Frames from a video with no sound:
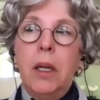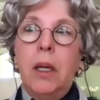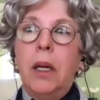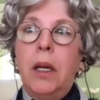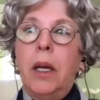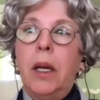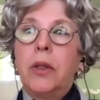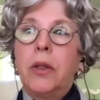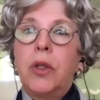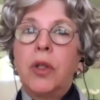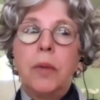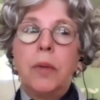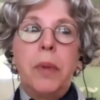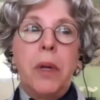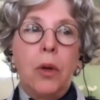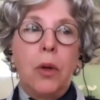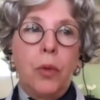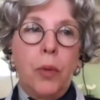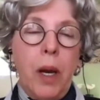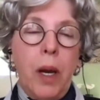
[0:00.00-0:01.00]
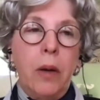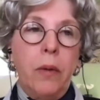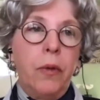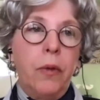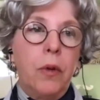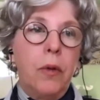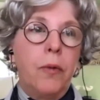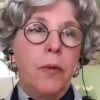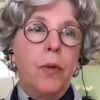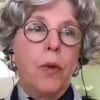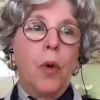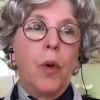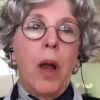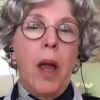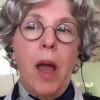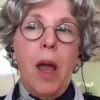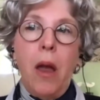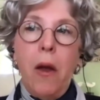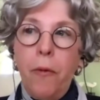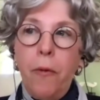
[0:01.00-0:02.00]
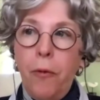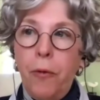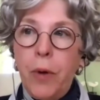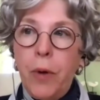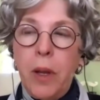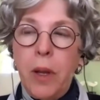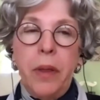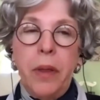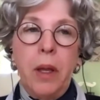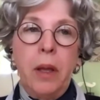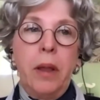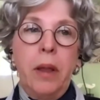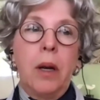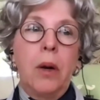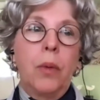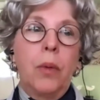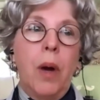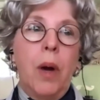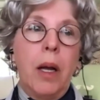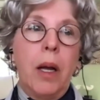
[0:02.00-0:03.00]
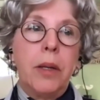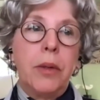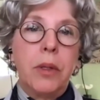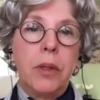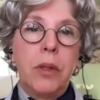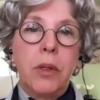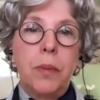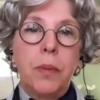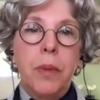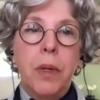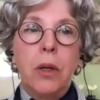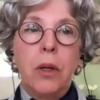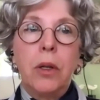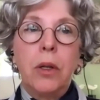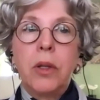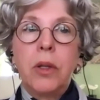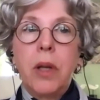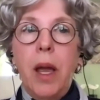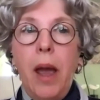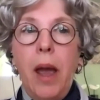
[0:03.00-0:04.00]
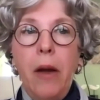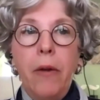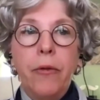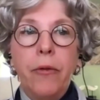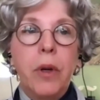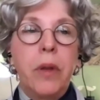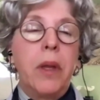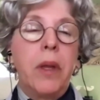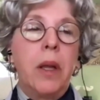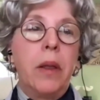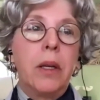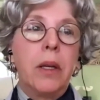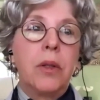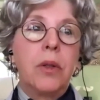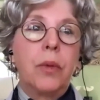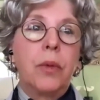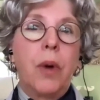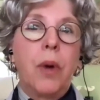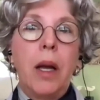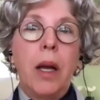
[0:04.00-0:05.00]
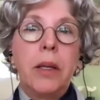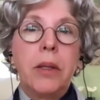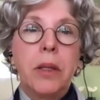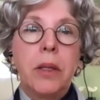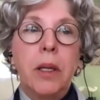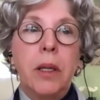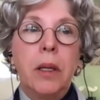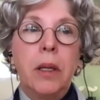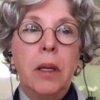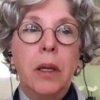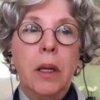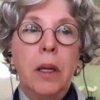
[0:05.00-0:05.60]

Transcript: It's to be grateful for everything that arises, because everything that's arising